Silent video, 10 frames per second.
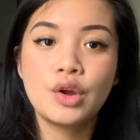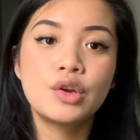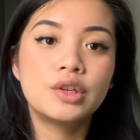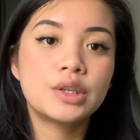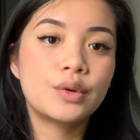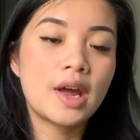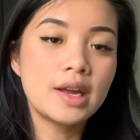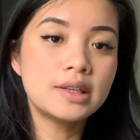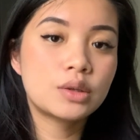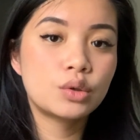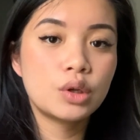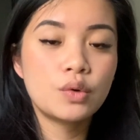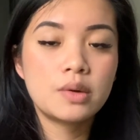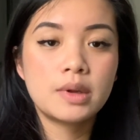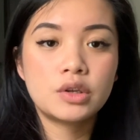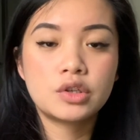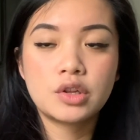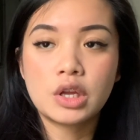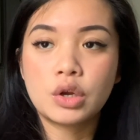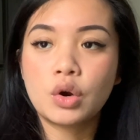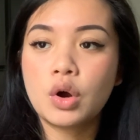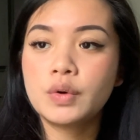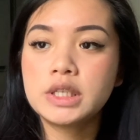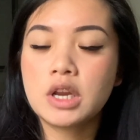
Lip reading: So in high school, you want to make sure that you're always